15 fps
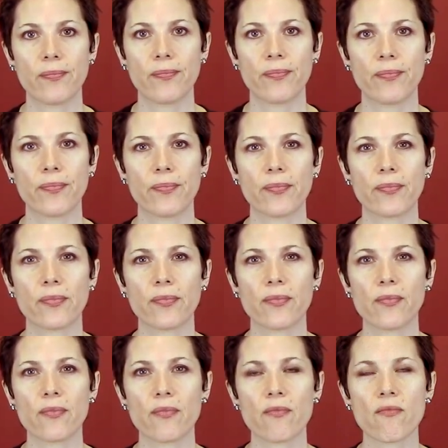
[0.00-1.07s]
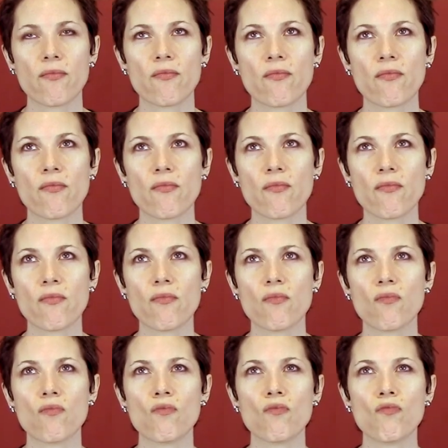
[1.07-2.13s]

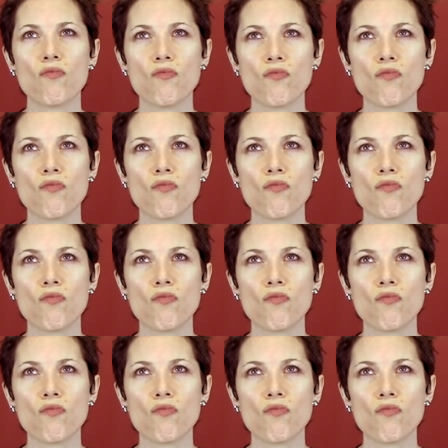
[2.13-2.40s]
(silence)